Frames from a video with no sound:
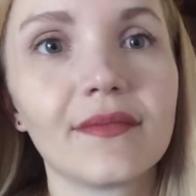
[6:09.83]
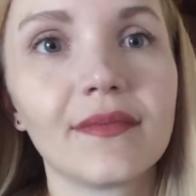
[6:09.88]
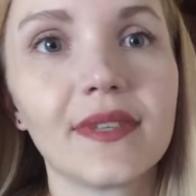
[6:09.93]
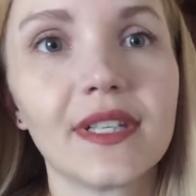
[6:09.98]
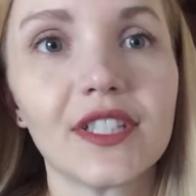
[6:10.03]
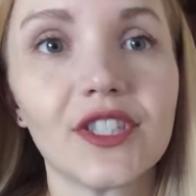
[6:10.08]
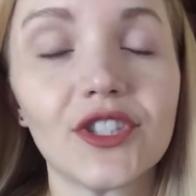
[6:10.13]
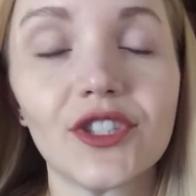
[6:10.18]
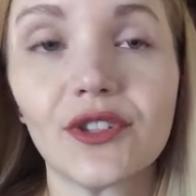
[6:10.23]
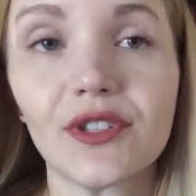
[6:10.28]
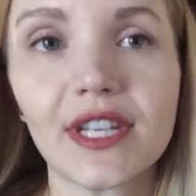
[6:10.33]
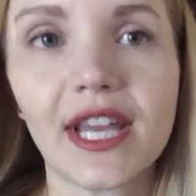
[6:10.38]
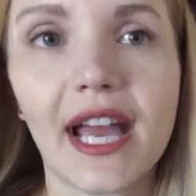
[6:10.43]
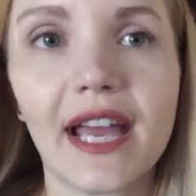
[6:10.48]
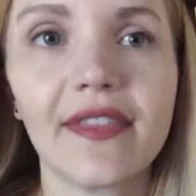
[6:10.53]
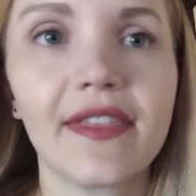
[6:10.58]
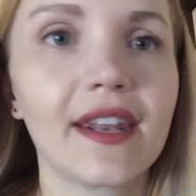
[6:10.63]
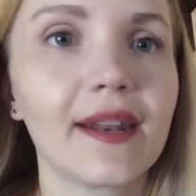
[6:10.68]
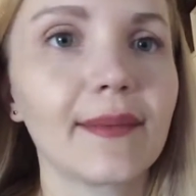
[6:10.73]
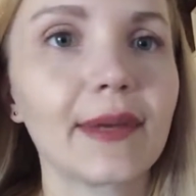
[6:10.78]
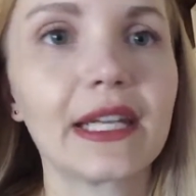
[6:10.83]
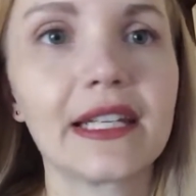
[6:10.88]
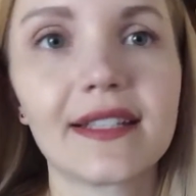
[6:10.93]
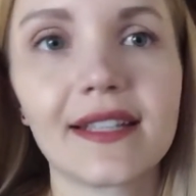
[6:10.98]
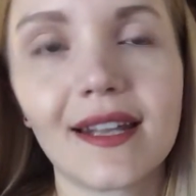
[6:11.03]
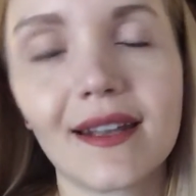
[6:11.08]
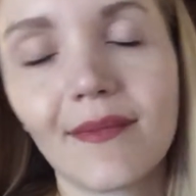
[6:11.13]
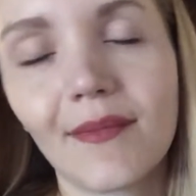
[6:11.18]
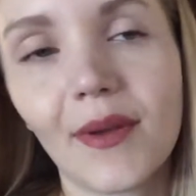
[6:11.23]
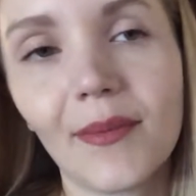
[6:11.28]
it's too tight, then I'm going to
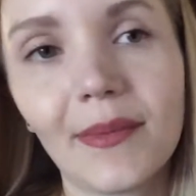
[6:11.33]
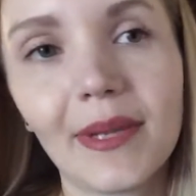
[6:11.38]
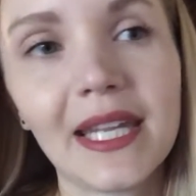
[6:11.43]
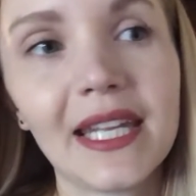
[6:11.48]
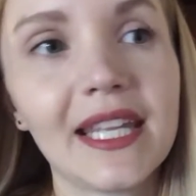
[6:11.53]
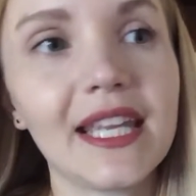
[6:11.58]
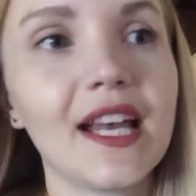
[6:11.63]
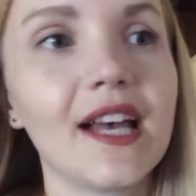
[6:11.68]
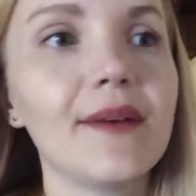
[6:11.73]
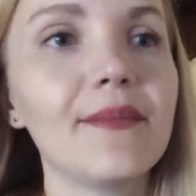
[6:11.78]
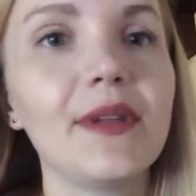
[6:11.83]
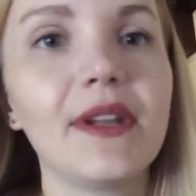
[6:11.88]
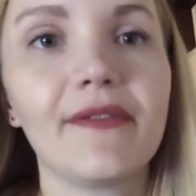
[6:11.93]
send them a medium.